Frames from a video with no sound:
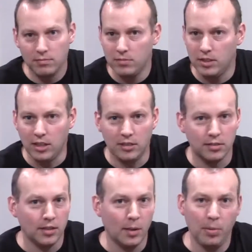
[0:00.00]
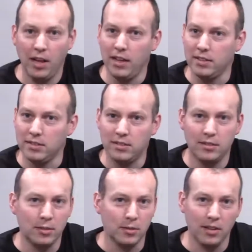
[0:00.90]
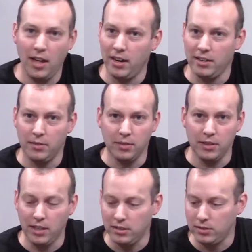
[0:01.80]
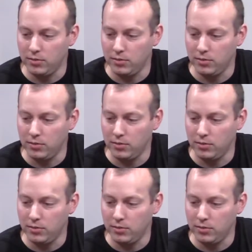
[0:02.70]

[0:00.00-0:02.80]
easily apply this to a lot of different things.